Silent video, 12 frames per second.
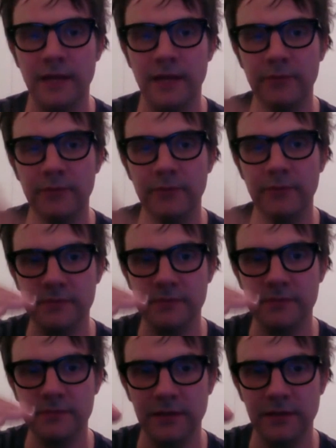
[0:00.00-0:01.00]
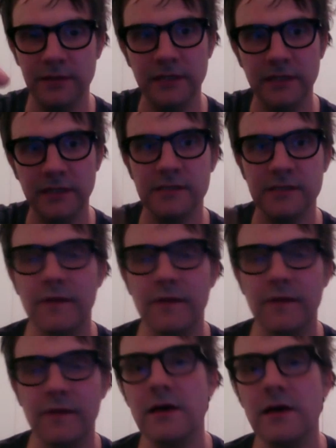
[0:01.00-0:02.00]
When it's melody and lyrics, they call that
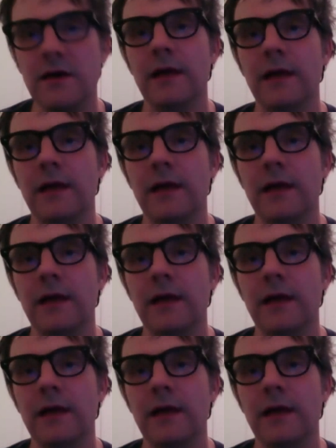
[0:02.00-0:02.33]
top line.